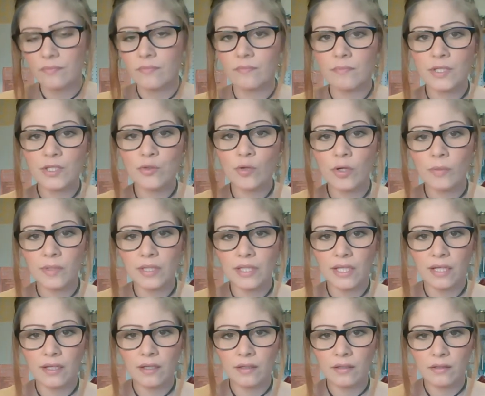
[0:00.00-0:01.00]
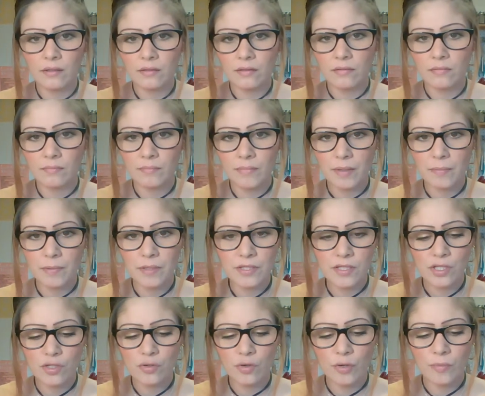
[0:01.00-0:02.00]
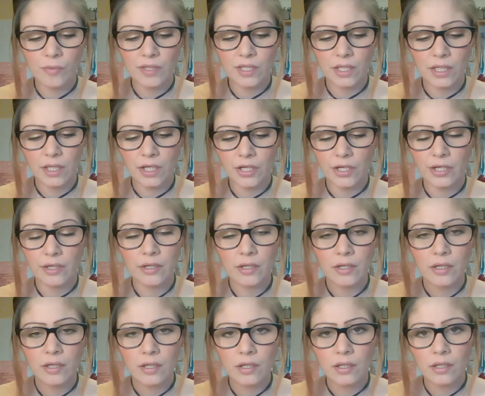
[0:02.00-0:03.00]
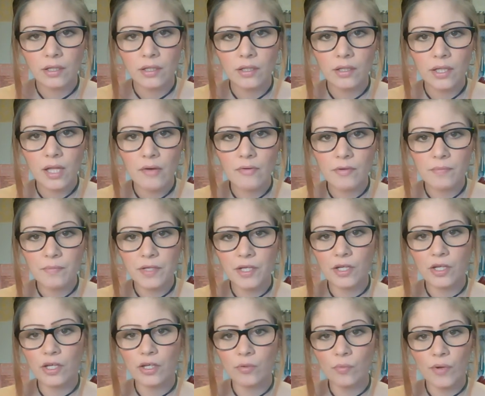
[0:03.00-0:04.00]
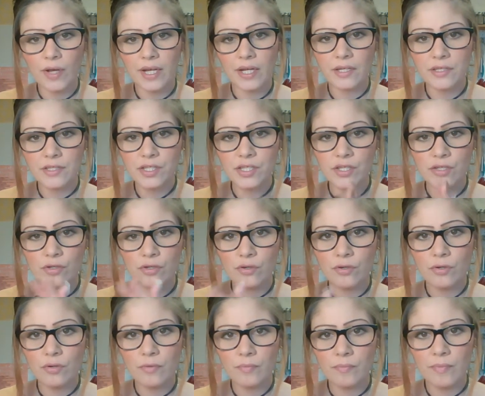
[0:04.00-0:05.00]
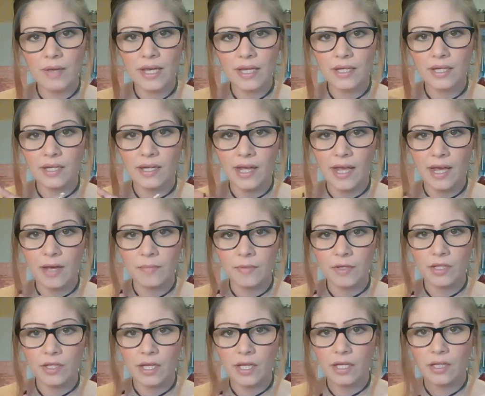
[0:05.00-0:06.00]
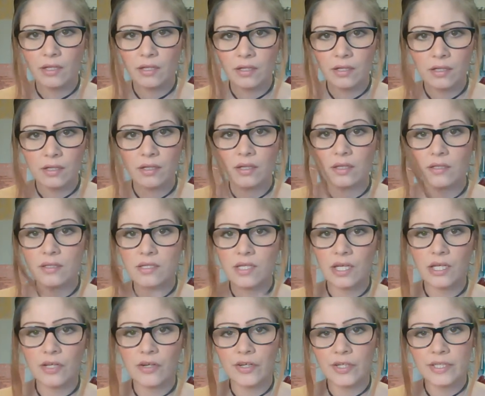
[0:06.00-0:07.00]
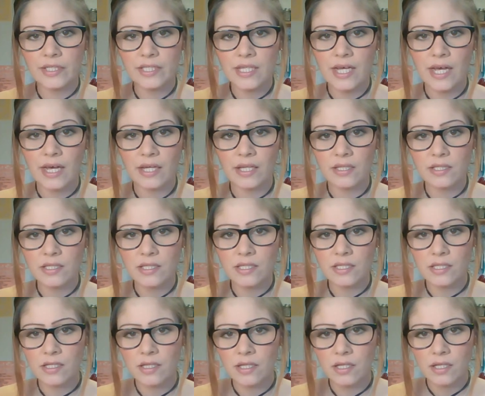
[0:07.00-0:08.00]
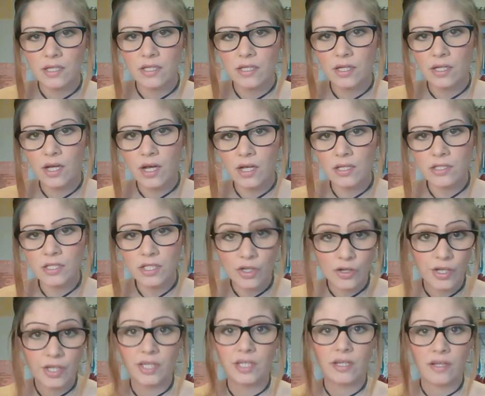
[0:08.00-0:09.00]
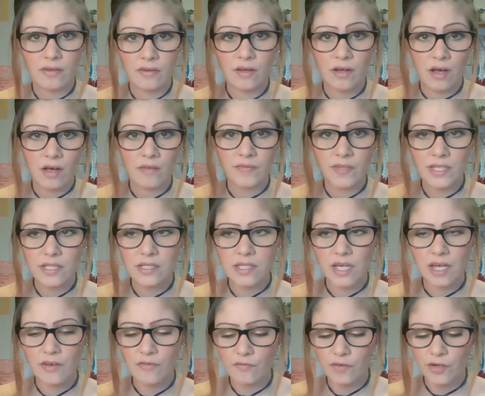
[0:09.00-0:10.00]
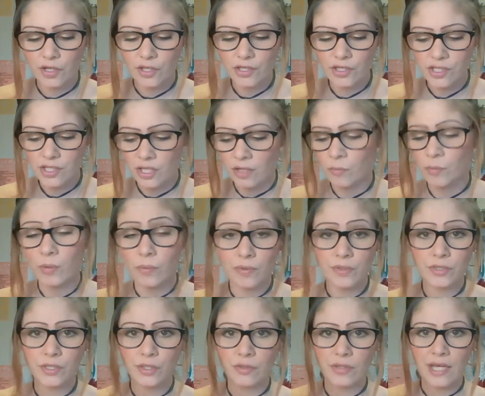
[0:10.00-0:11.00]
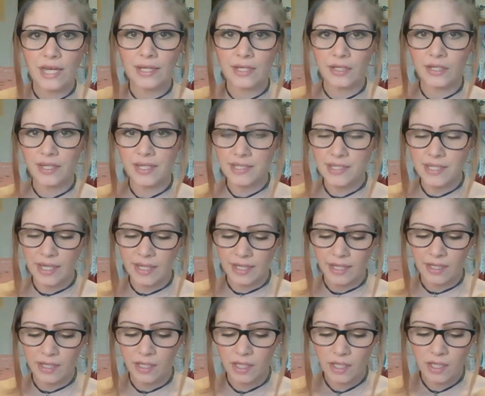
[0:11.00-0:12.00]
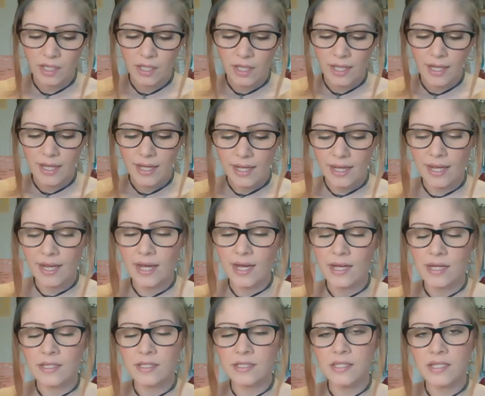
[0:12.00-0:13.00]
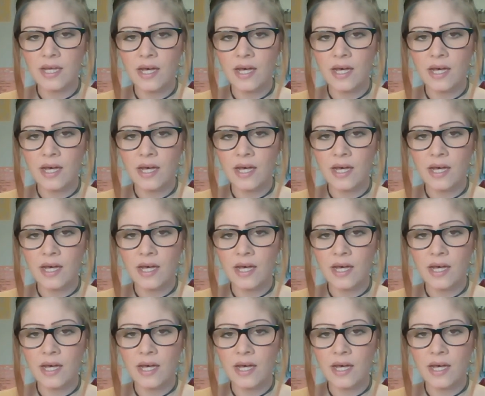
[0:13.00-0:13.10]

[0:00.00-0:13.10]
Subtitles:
my tourmaline, my piece of tourmaline here, that would be a good way to make it an amulet, set your intent, consecrate it obviously at first, and we will do that here in a second, and